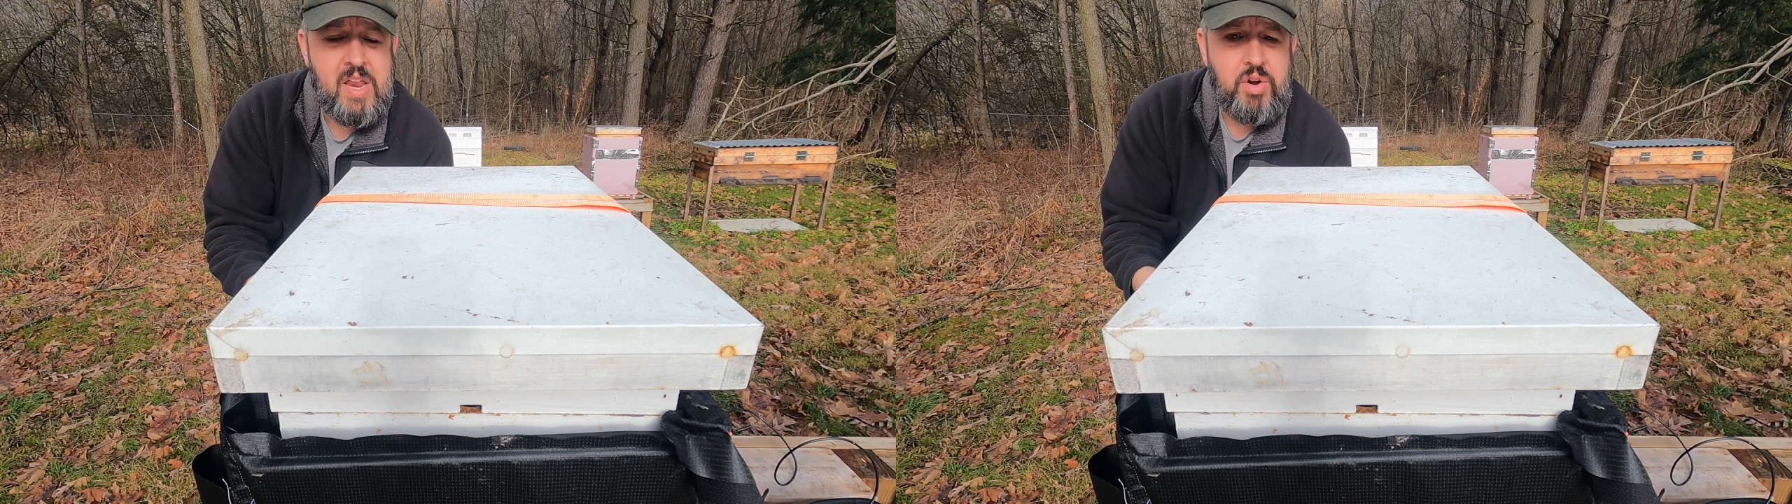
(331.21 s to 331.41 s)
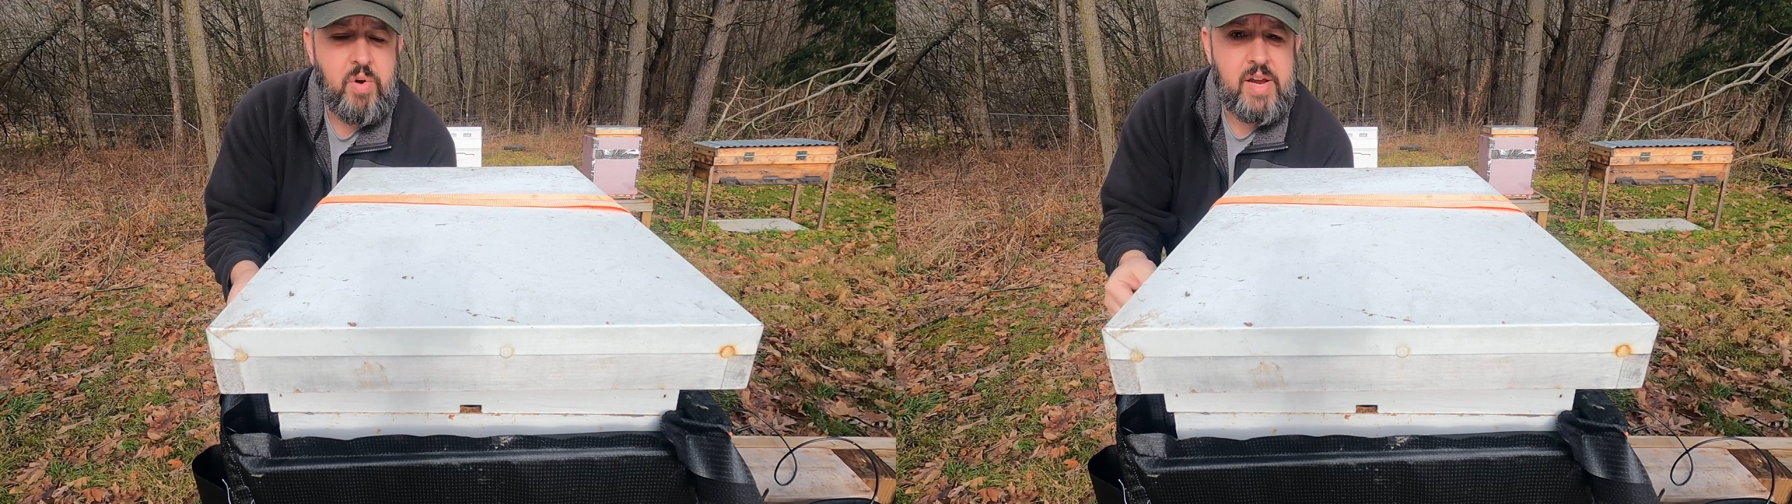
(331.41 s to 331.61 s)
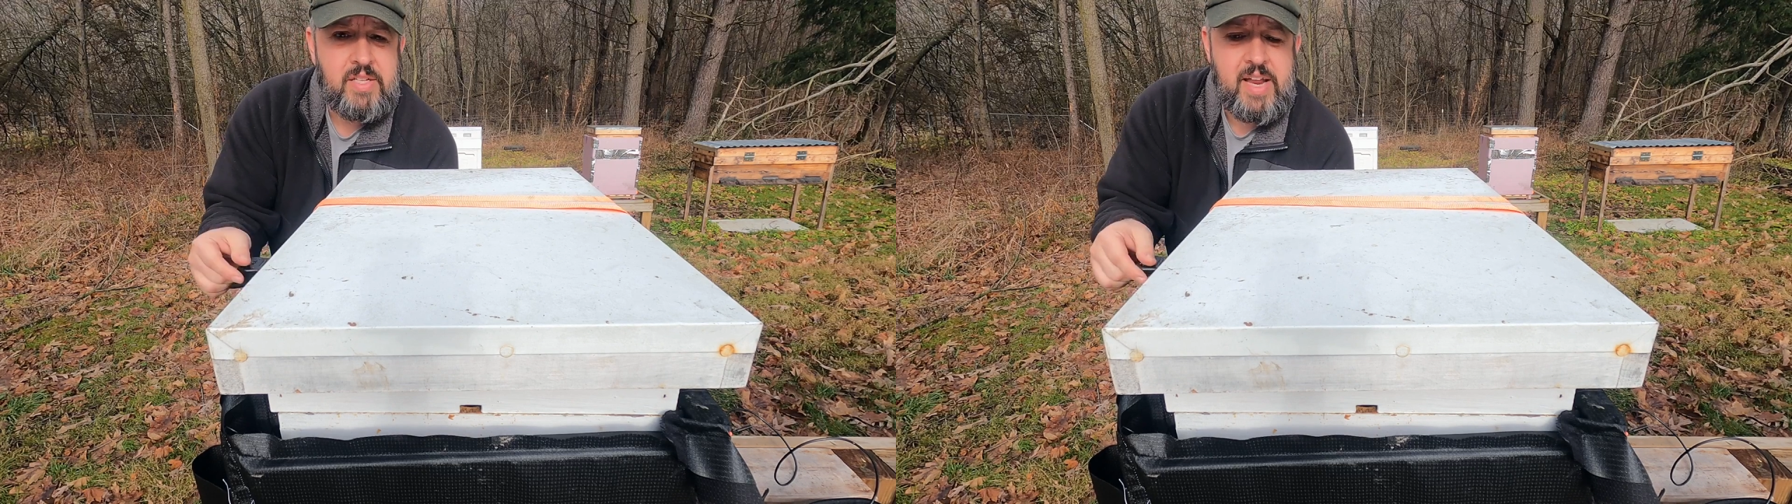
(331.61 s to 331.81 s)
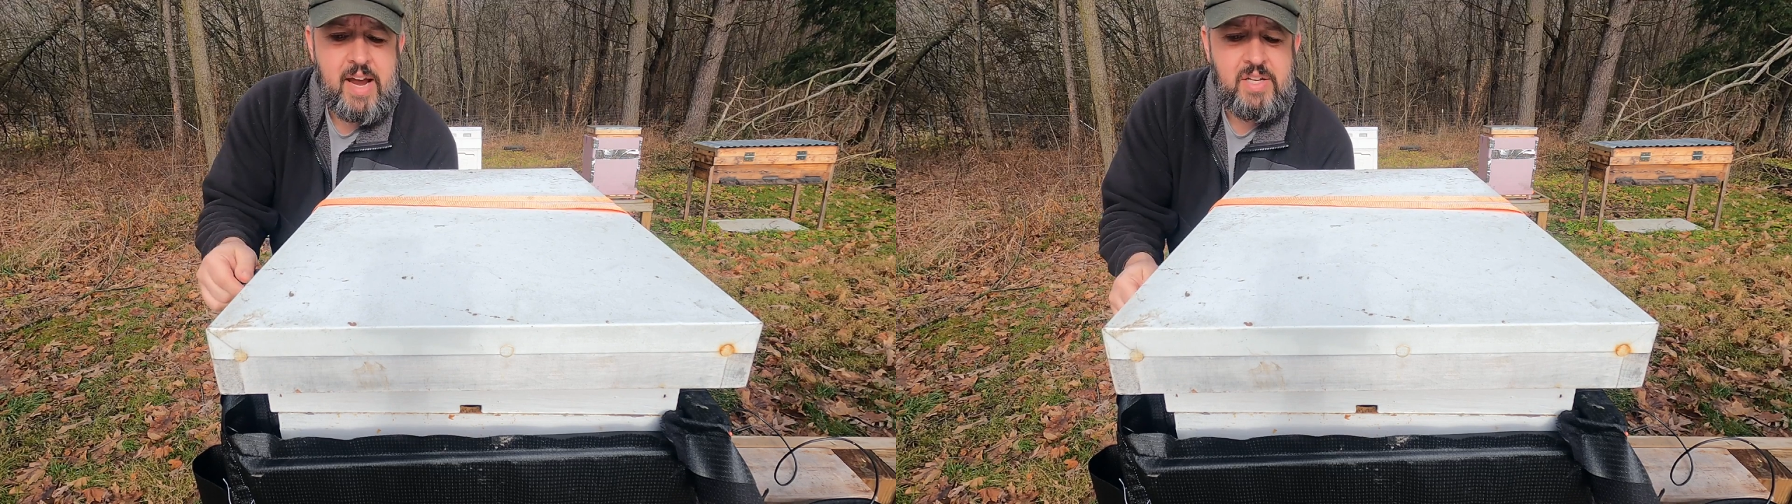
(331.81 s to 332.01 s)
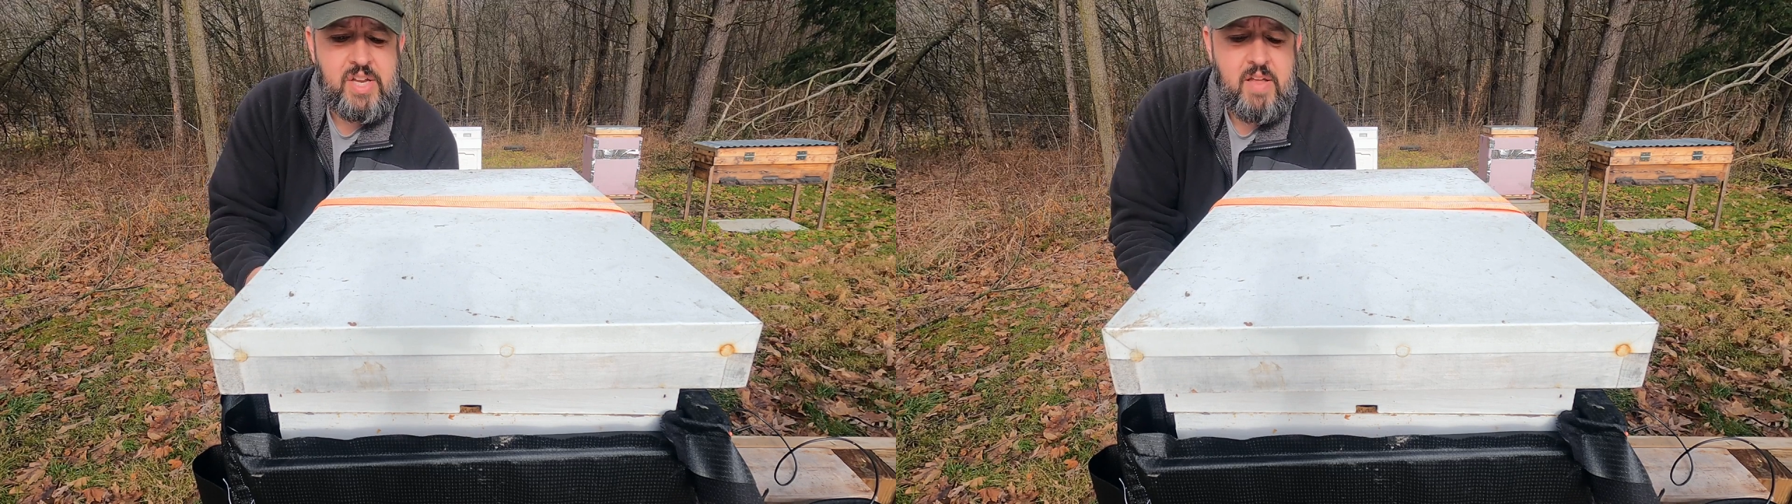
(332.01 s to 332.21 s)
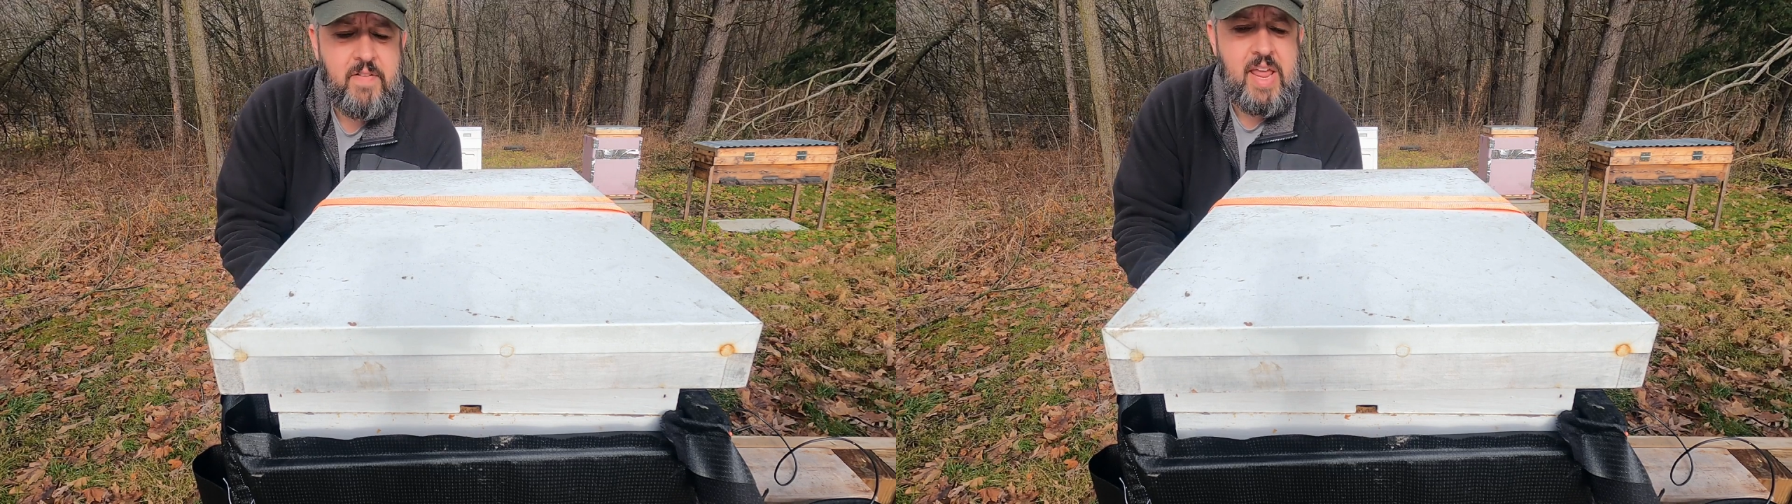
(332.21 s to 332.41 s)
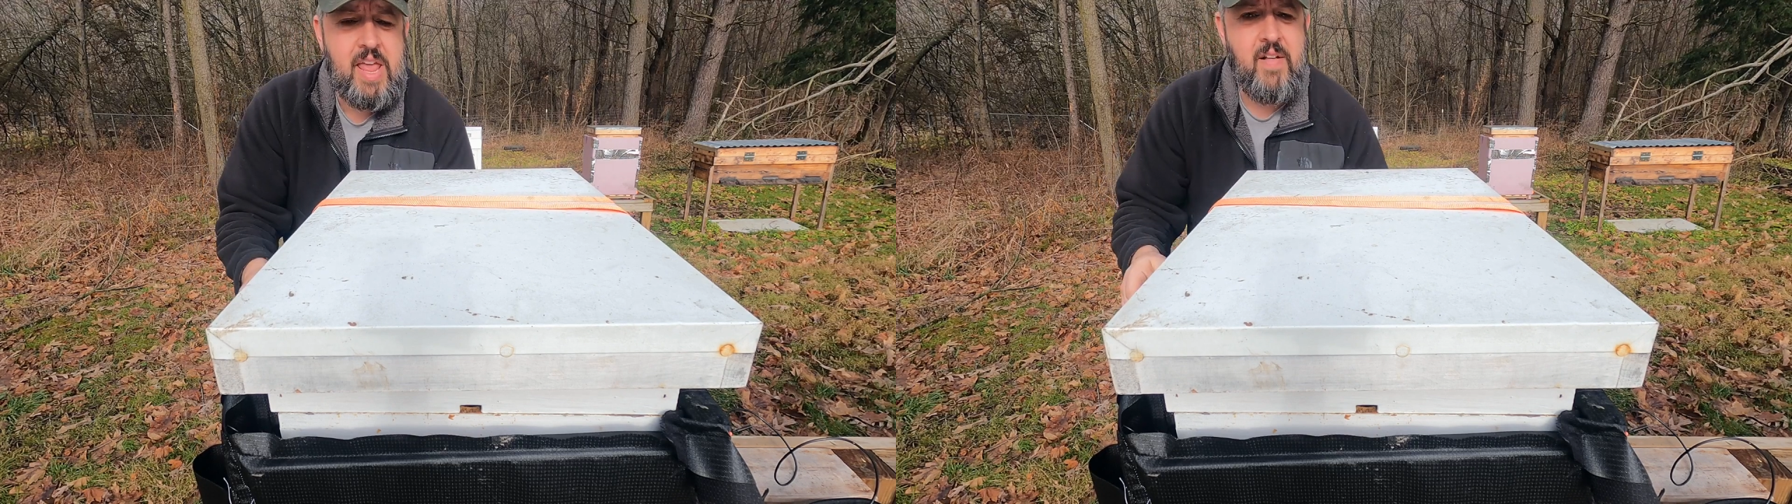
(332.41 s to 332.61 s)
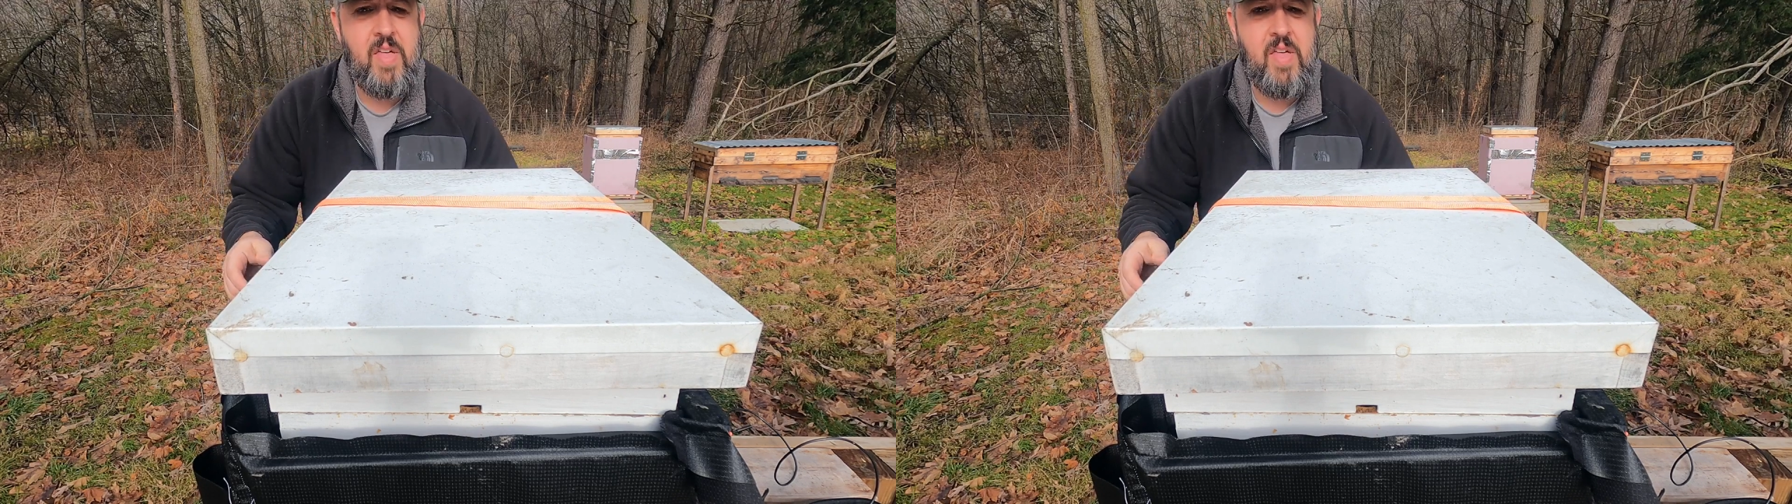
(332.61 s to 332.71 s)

increased activity